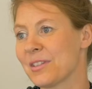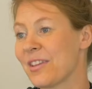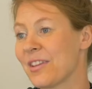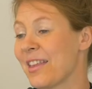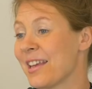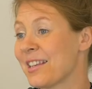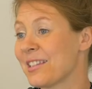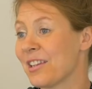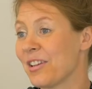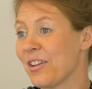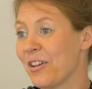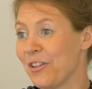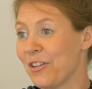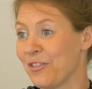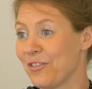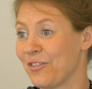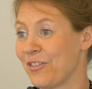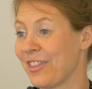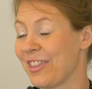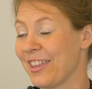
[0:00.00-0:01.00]
So there's a lot
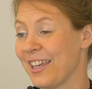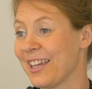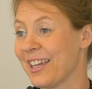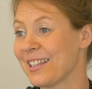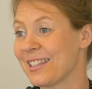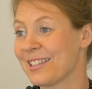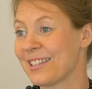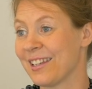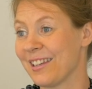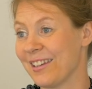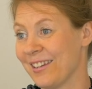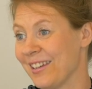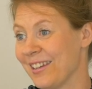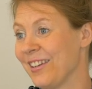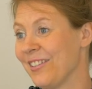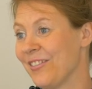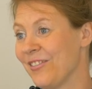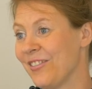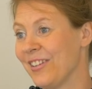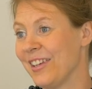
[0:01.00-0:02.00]
of things
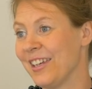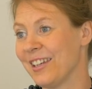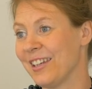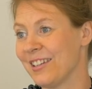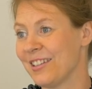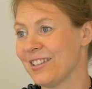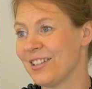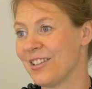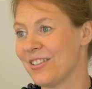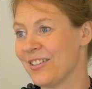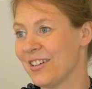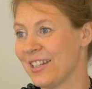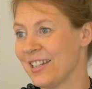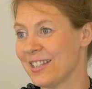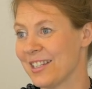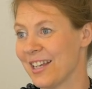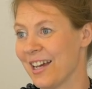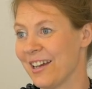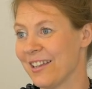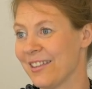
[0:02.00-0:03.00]
in vegan interior
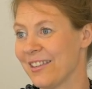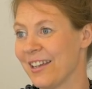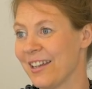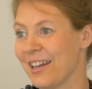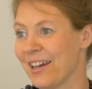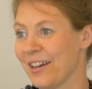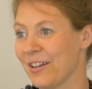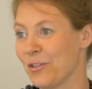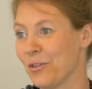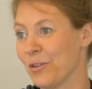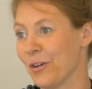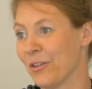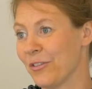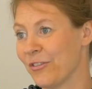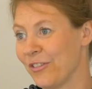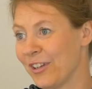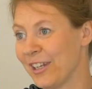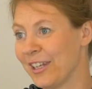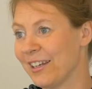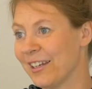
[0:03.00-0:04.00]
design that are not
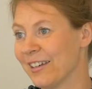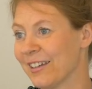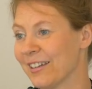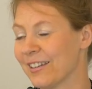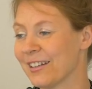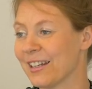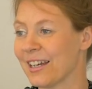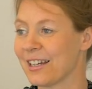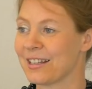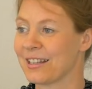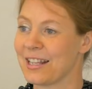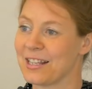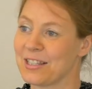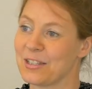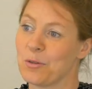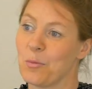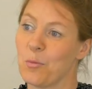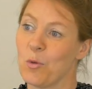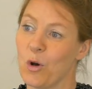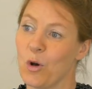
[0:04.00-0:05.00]
vegan. Like, there's
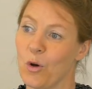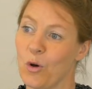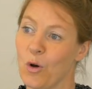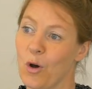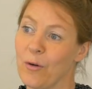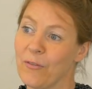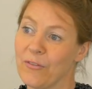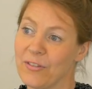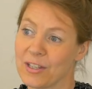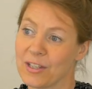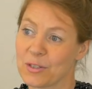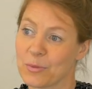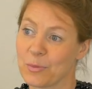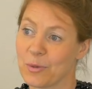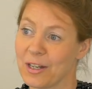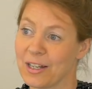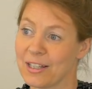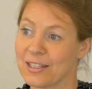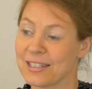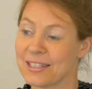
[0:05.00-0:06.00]
the more obvious
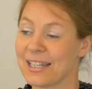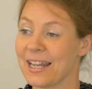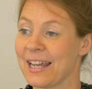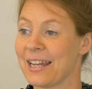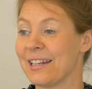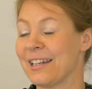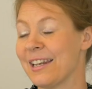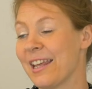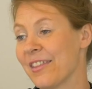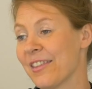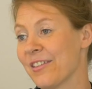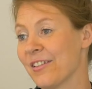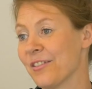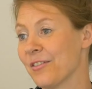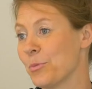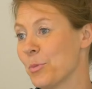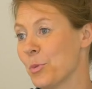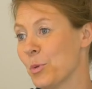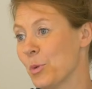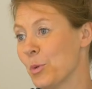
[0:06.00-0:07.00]
ones like
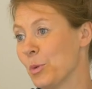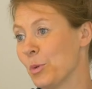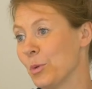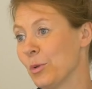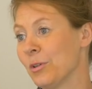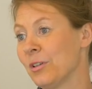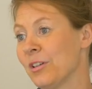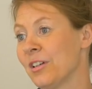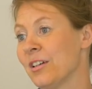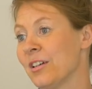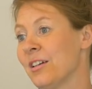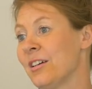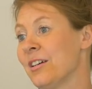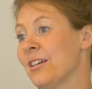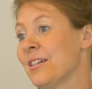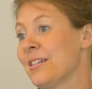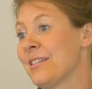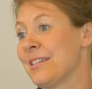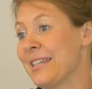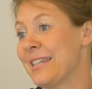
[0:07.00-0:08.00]
leather, wool,
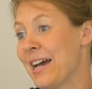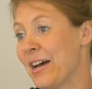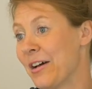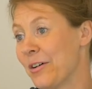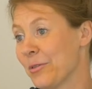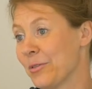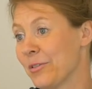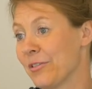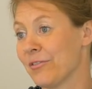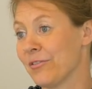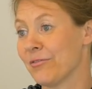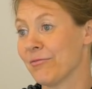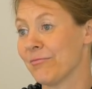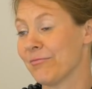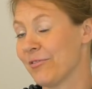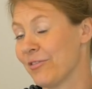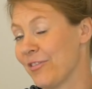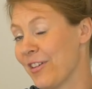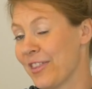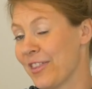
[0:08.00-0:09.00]
down,
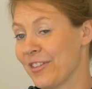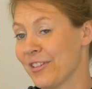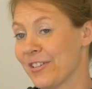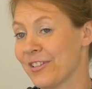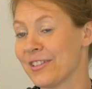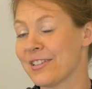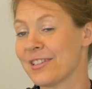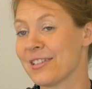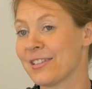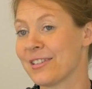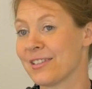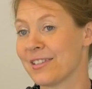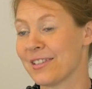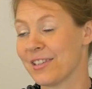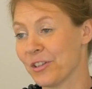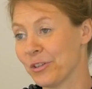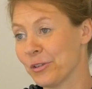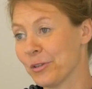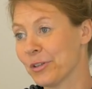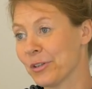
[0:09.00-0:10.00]
feathers,
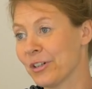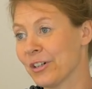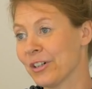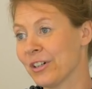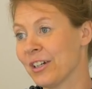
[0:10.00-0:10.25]
silk.